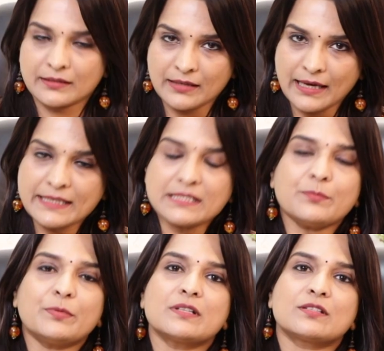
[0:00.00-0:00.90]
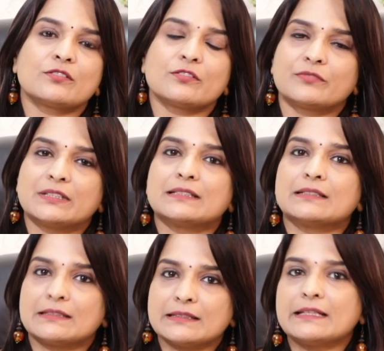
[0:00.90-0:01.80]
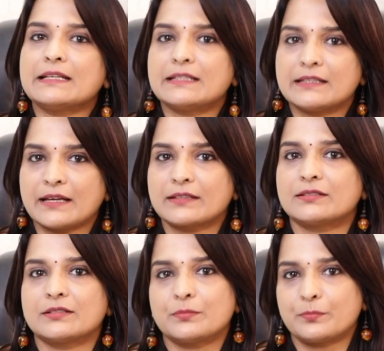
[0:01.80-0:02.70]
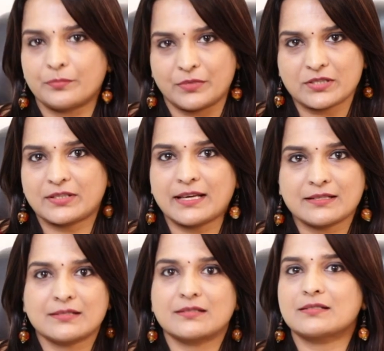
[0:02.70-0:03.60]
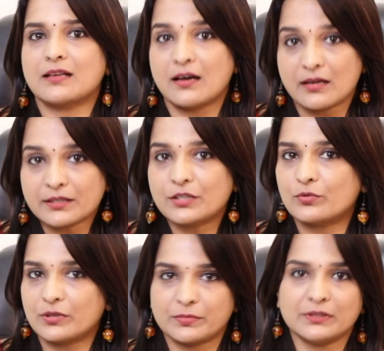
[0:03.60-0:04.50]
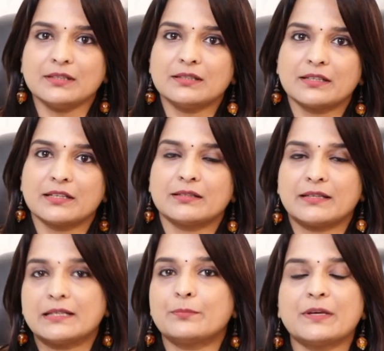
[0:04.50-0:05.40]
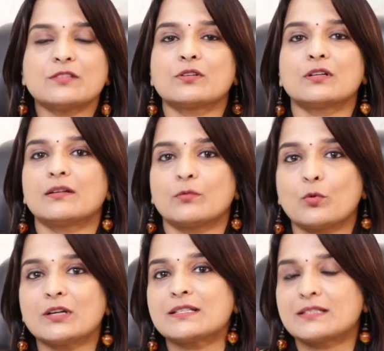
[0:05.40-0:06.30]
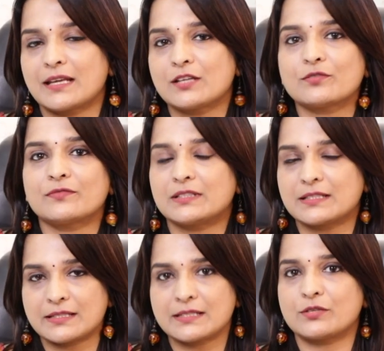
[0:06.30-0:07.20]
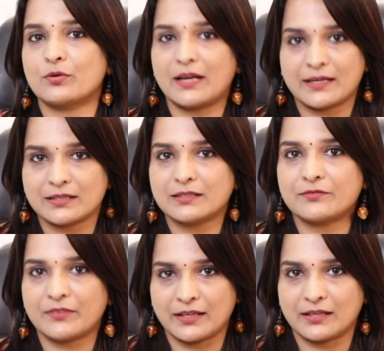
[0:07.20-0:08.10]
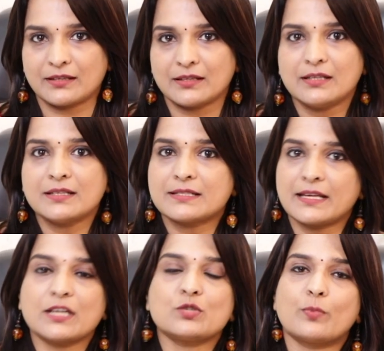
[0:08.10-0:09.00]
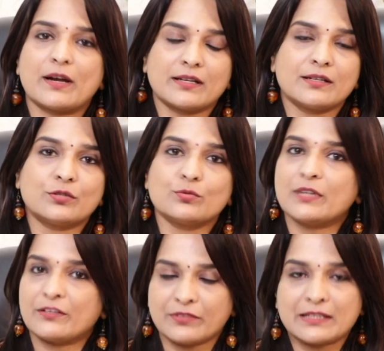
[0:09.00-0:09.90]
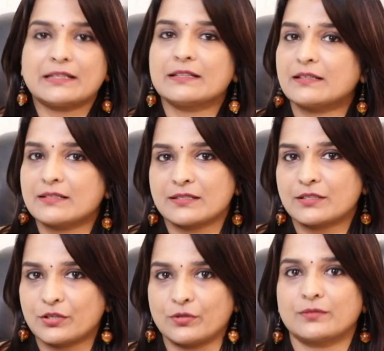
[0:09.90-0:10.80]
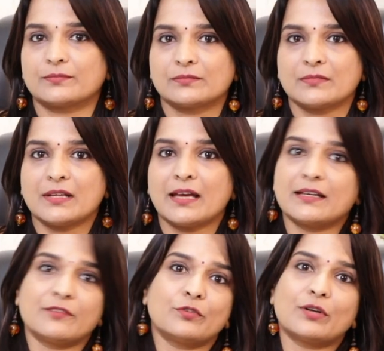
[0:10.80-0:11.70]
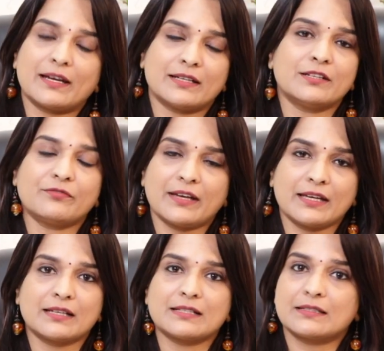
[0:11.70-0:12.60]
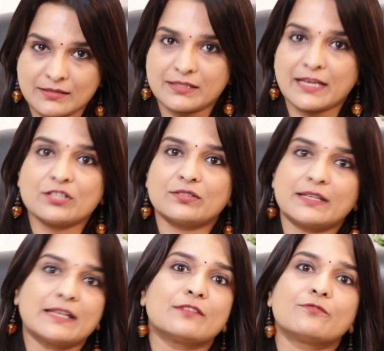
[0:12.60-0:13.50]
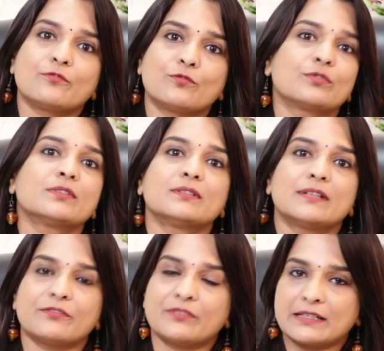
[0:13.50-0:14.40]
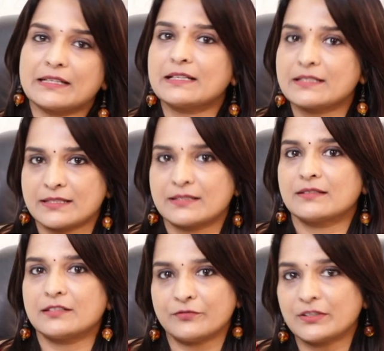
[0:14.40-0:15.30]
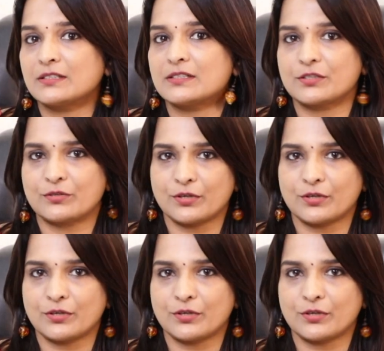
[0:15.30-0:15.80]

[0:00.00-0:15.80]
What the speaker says: 90% of the early detected breast cancers are curable. It depends on what stage of the disease you are identifying. Stage 1 and 2, definitely there is a cure. And if you are identifying at stage 3 and 4, definitely it is difficult to